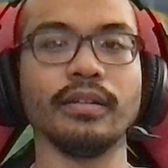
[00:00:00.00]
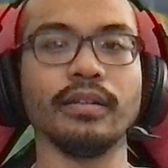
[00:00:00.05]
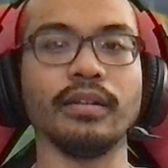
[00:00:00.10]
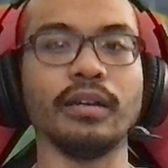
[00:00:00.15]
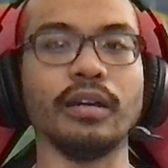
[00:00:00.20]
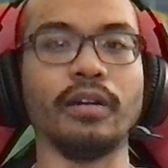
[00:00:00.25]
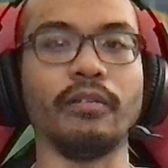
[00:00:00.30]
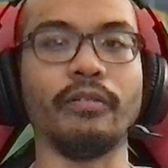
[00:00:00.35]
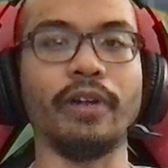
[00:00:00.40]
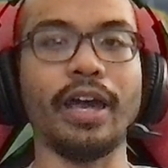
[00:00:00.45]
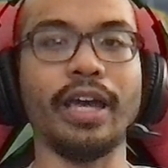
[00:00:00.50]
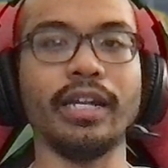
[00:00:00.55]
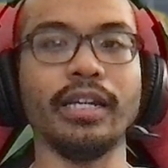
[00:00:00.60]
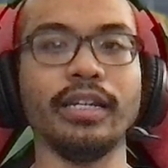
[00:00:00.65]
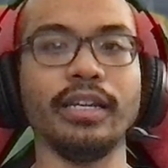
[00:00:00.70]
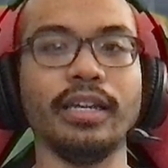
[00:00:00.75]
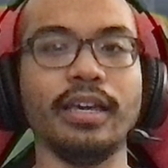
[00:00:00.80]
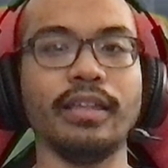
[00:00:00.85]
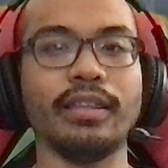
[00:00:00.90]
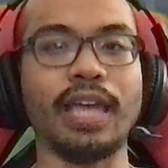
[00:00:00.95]
Alright,
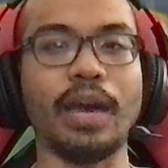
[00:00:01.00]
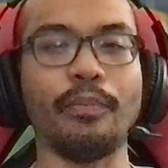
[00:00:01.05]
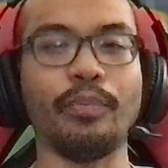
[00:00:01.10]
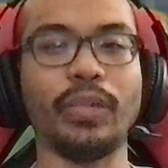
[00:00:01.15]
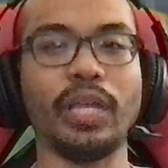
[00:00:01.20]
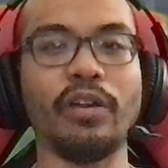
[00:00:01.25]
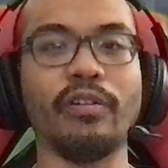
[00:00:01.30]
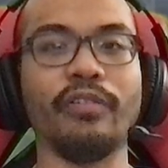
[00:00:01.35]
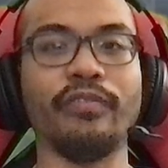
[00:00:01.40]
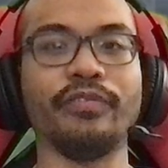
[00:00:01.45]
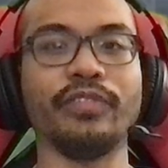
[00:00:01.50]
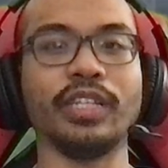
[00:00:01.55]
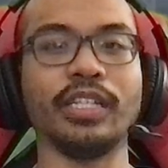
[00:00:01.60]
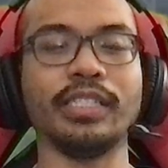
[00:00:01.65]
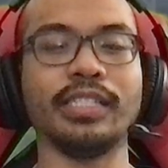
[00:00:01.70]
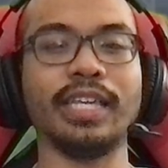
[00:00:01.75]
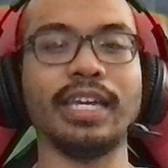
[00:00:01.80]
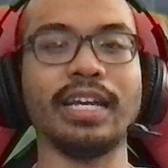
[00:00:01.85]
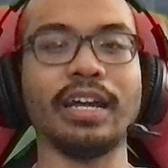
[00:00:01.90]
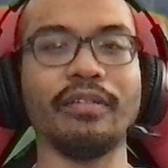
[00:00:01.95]
that Play Rough
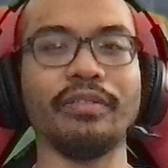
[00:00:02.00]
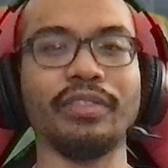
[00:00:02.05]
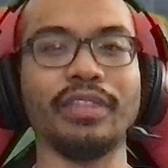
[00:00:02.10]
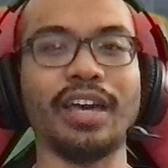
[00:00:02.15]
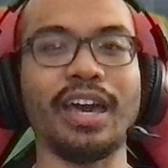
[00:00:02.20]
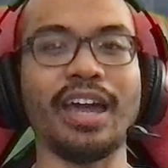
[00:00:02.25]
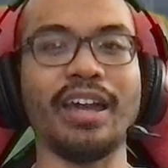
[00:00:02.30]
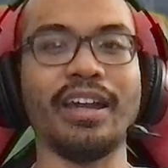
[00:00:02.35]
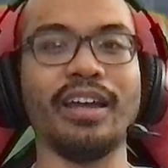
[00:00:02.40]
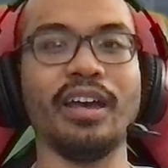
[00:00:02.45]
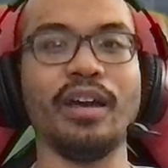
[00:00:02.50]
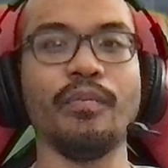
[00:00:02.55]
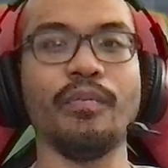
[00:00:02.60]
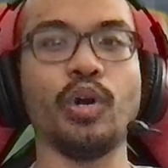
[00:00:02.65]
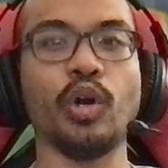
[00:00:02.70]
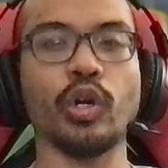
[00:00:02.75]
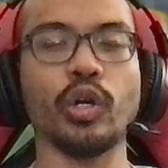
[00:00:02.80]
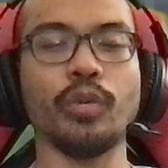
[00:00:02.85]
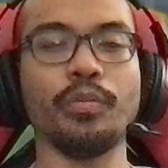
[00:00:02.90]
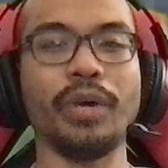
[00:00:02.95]
does take out that
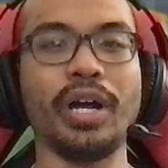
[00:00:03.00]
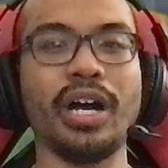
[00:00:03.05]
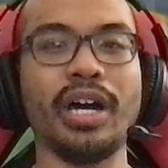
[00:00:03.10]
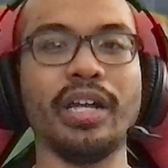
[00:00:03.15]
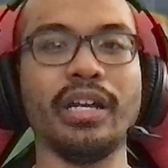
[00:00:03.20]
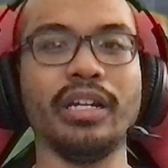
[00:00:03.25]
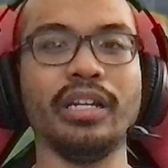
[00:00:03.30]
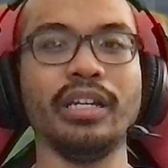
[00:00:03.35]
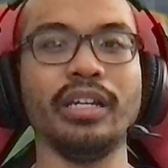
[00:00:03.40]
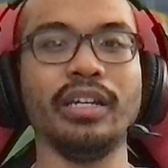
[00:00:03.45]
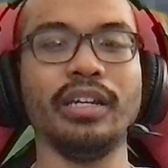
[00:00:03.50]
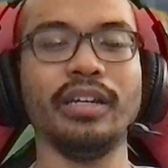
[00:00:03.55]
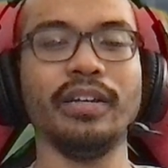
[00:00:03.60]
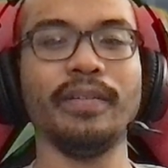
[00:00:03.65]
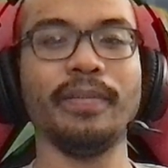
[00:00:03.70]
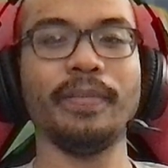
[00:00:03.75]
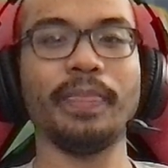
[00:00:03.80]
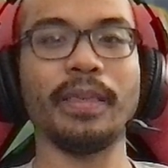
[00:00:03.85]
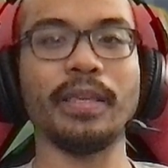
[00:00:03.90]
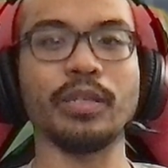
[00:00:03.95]
Pokemon.
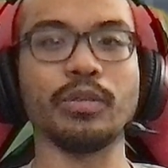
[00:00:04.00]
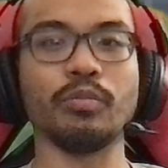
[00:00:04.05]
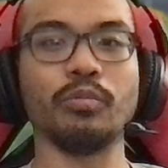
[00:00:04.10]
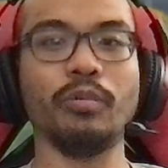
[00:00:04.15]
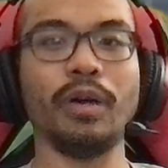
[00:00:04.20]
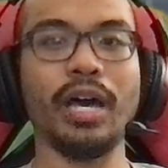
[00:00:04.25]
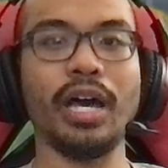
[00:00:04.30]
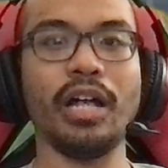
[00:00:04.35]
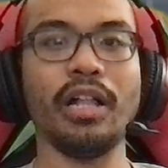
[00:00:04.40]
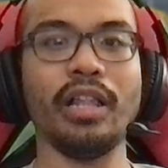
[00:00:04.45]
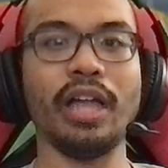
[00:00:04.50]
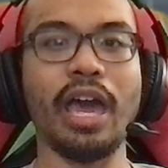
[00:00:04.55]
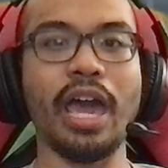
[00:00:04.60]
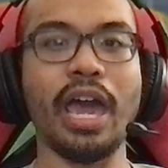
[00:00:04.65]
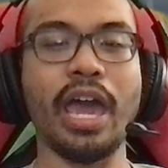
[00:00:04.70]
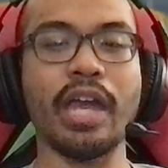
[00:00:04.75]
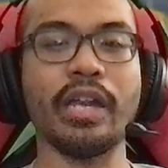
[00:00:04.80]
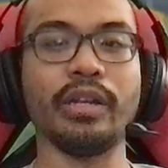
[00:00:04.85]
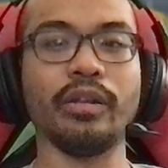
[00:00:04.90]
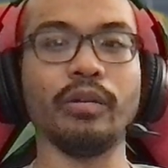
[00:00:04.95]
as well,
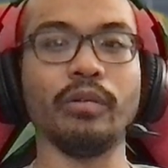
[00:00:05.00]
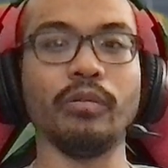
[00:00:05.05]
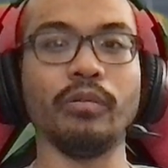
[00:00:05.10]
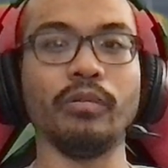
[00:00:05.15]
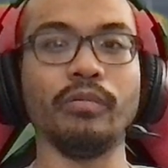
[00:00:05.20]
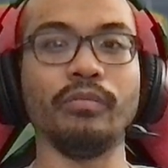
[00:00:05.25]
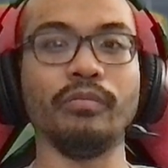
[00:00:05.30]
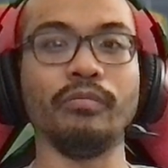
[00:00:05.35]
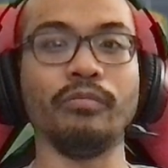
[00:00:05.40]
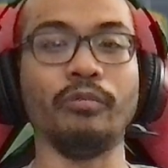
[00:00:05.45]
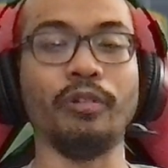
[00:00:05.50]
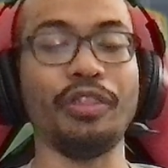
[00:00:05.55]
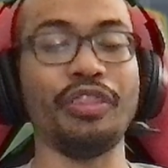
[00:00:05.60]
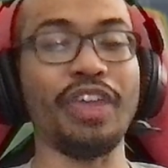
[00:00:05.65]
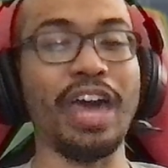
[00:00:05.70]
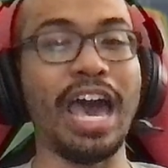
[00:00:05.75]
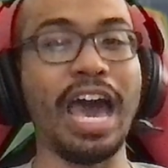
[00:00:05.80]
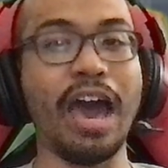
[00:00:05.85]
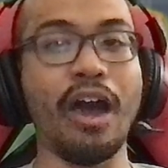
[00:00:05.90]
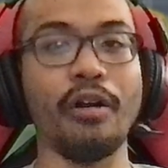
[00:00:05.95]
and
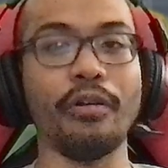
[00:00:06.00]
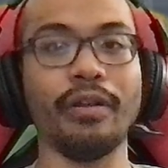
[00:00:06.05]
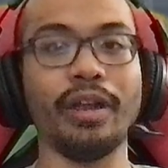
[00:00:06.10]
without